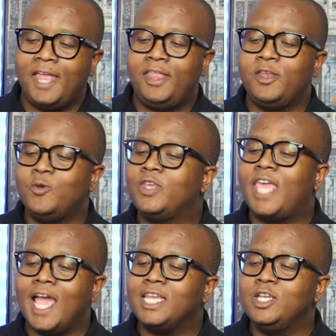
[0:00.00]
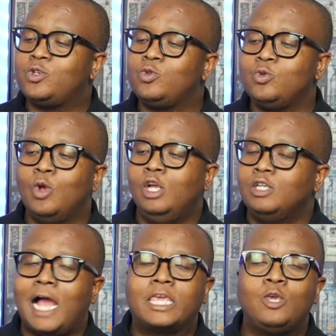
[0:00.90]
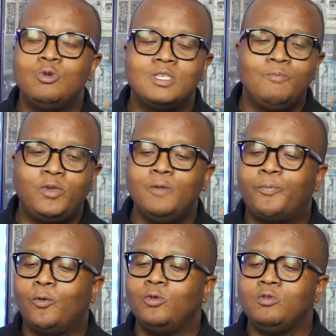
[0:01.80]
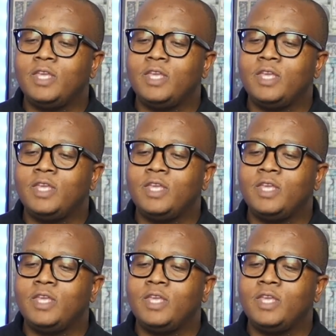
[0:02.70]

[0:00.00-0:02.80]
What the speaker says: and then you get into accusing people,